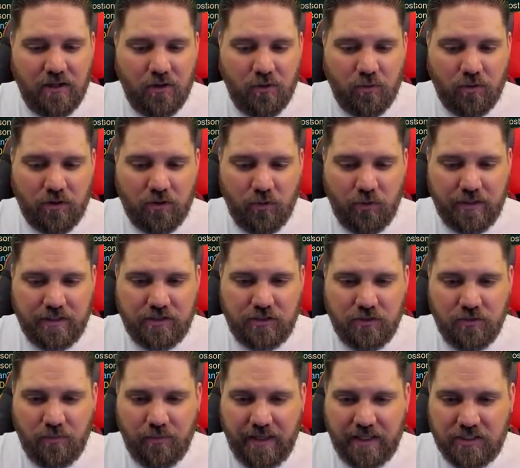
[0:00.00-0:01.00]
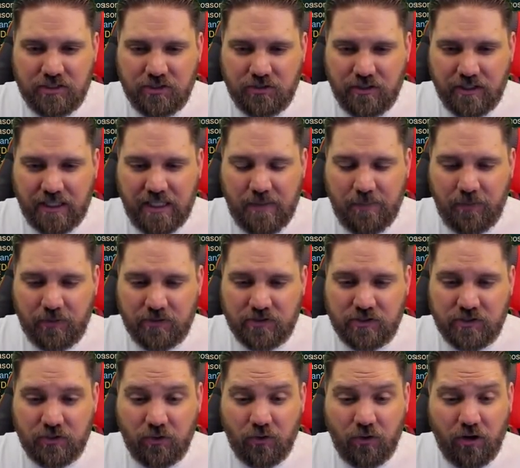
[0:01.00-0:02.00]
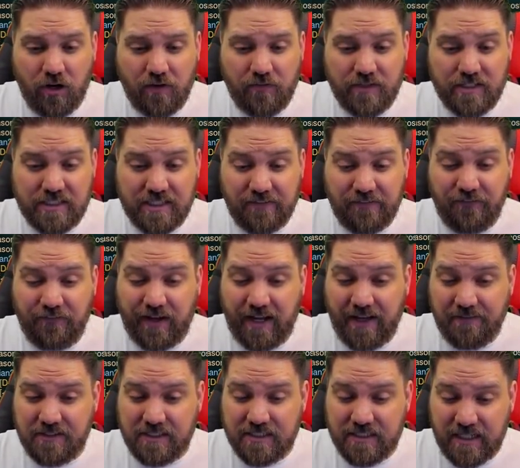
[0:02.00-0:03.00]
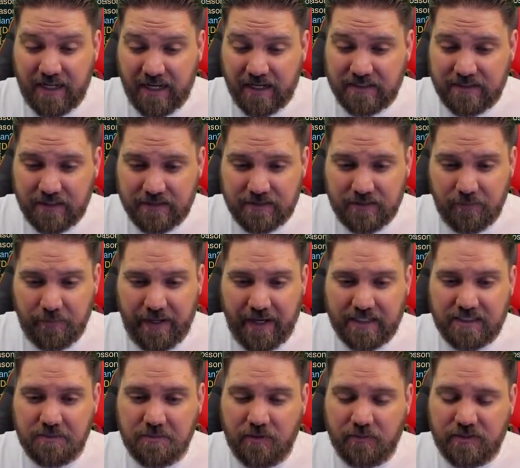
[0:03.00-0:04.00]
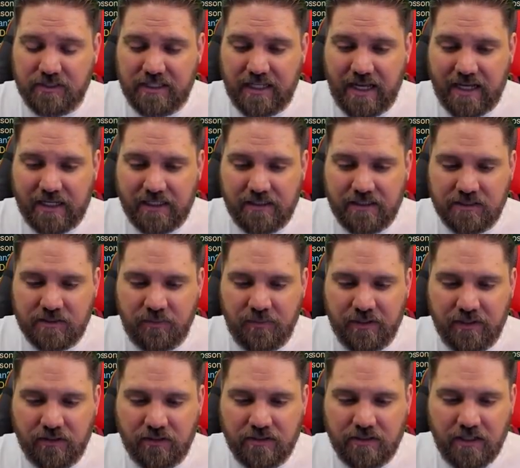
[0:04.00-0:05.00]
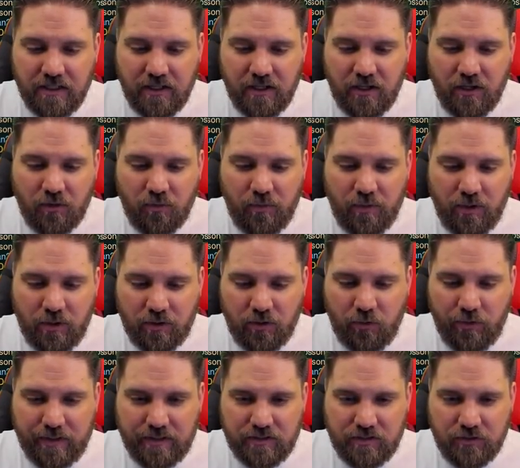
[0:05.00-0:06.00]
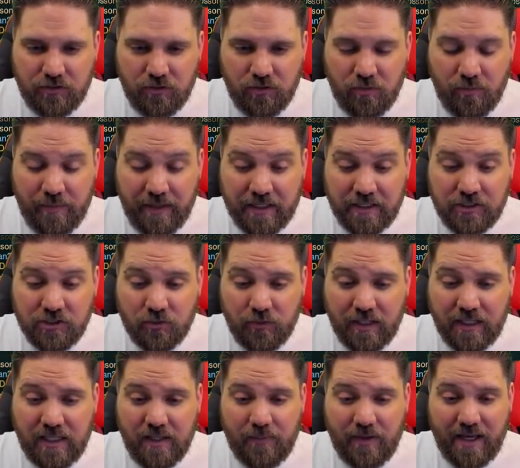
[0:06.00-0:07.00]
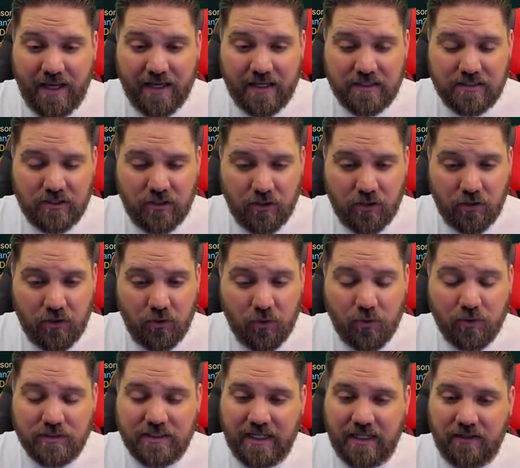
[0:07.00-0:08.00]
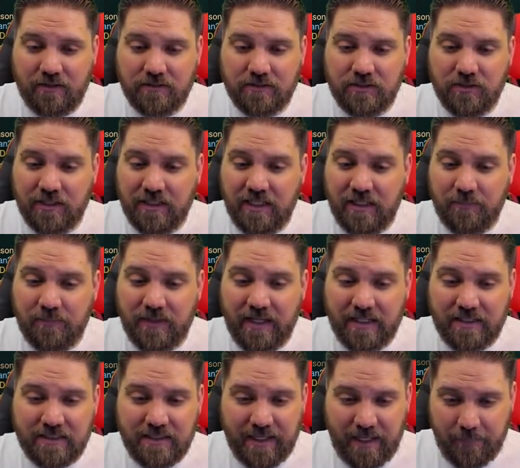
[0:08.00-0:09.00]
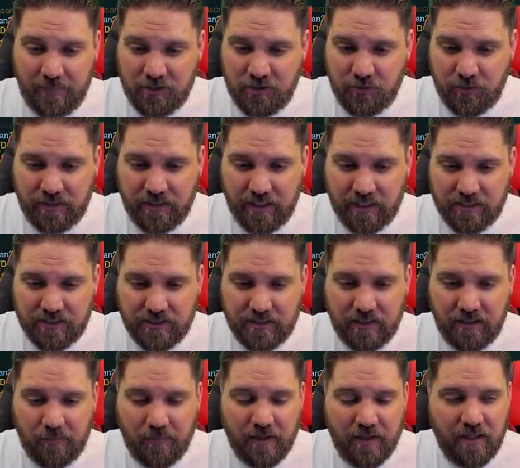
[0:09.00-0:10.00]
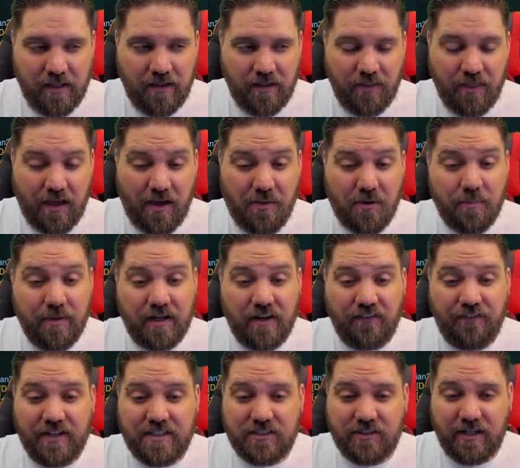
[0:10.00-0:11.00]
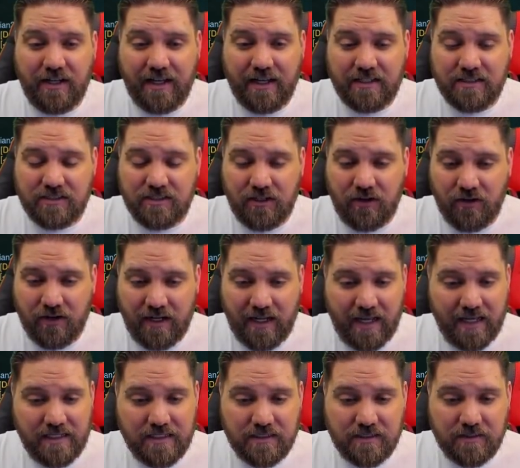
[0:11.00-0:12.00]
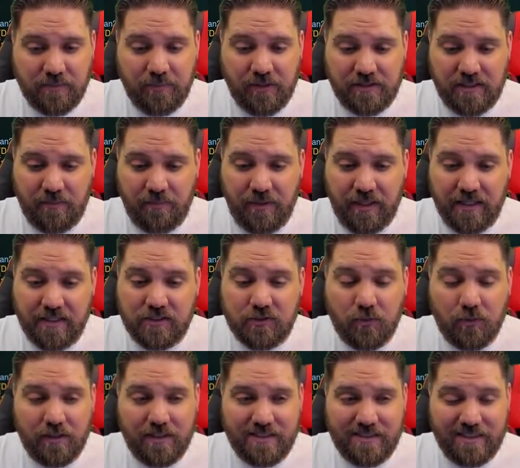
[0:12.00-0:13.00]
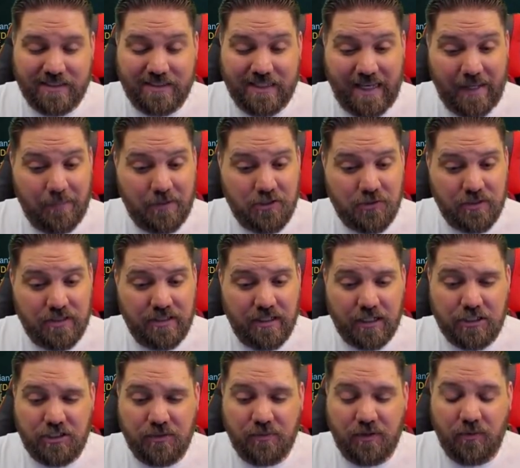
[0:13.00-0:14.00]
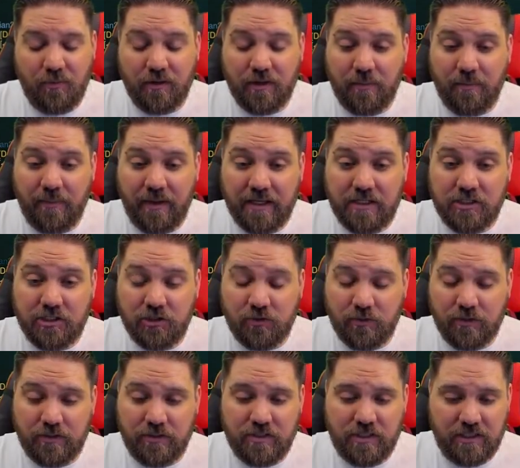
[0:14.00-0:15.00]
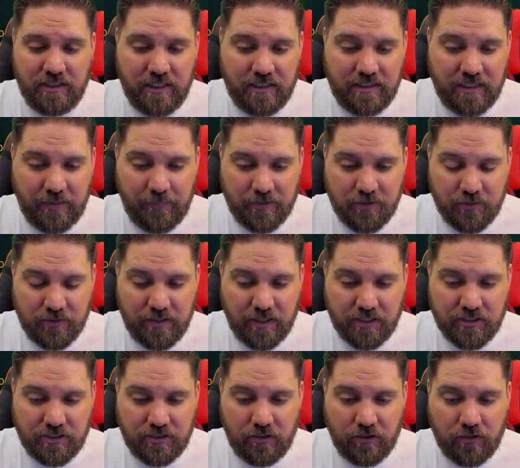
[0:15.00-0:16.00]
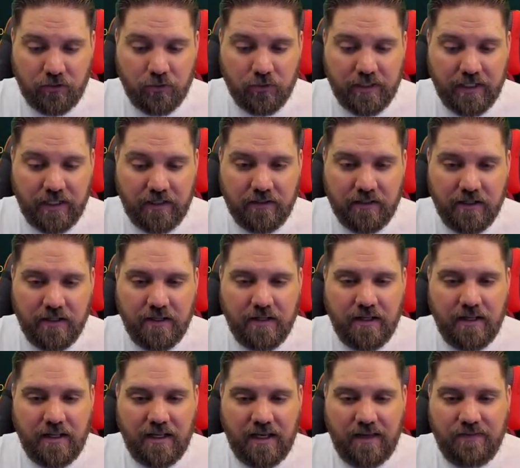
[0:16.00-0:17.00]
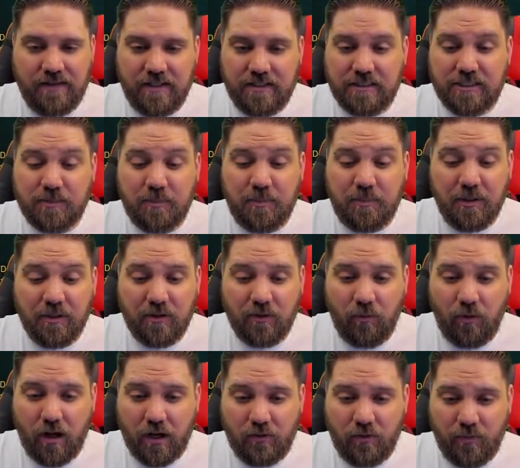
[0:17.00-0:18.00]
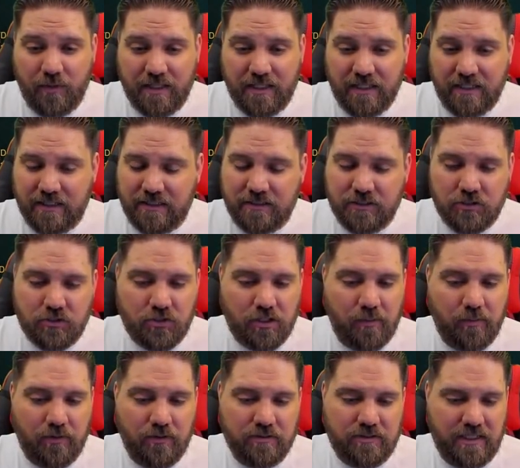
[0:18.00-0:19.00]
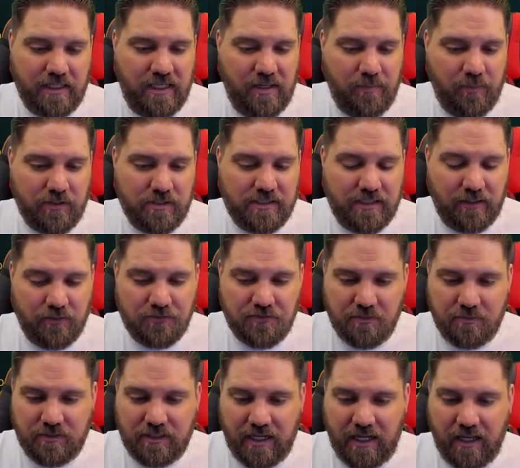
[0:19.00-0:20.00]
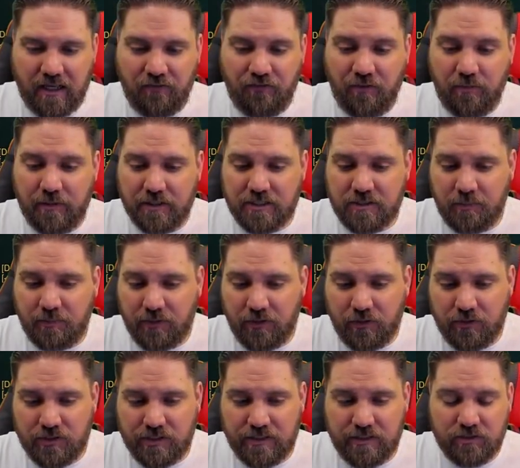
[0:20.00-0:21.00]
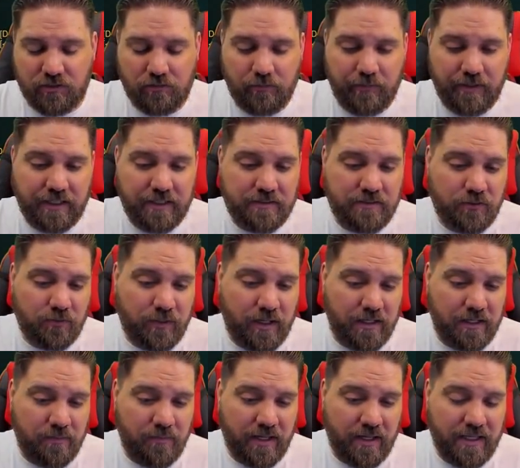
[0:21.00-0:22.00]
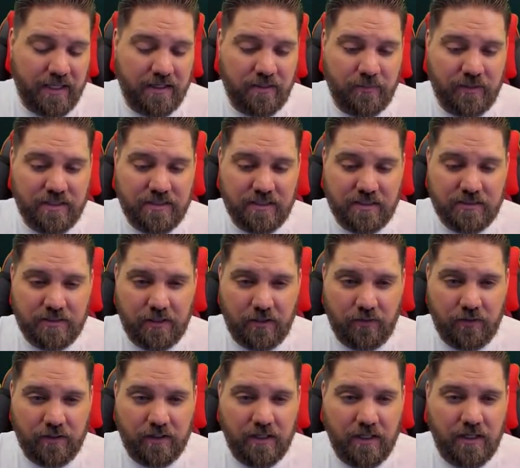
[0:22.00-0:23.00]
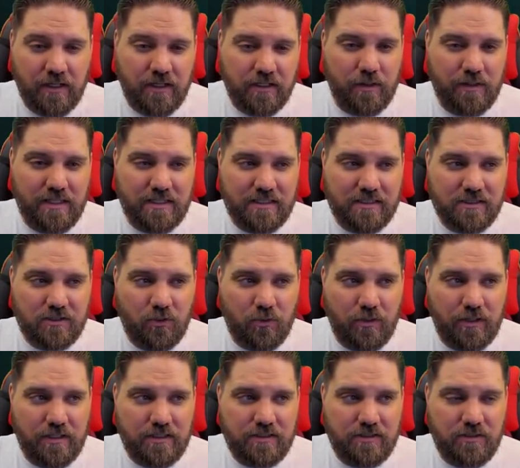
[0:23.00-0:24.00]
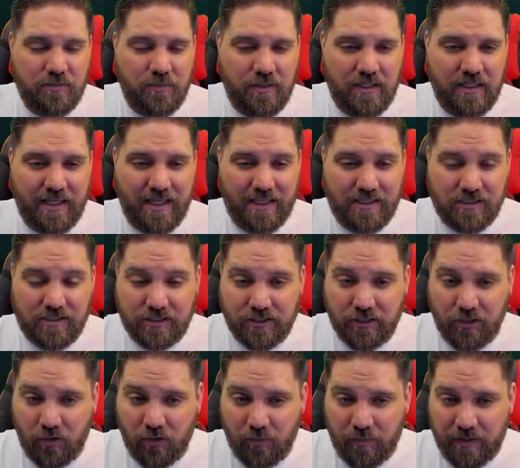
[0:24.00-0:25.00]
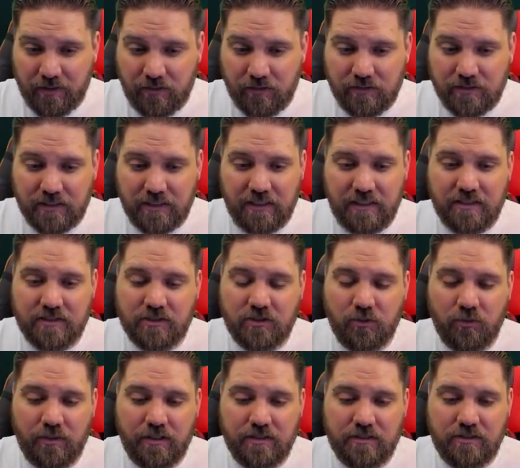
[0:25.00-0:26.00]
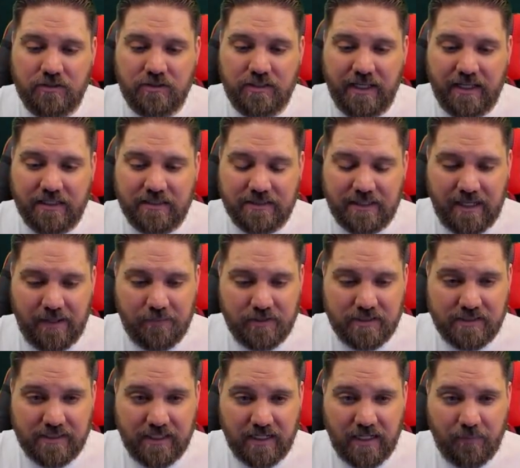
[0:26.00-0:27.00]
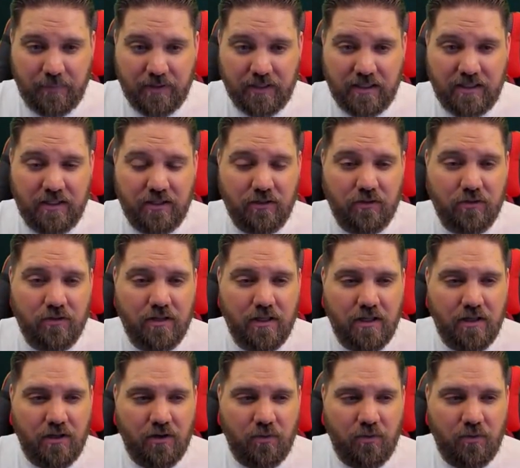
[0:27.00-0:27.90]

We're going to make sure to keep our Soul Harvest at 5 stacks. That's the maximum stack in this build. We are going to make sure we keep Hex on cooldown to keep that damage reduction up. The other benefits of Hex are nice, but the biggest one is the damage reduction. We want to make sure we're using that damage reduction on cooldown. And then Spirit Walk when we get in trouble to keep ourselves from dying from explosions or when we get surrounded by enemies, etc. This is going to be a slow build. It is going to take time to set up and kill.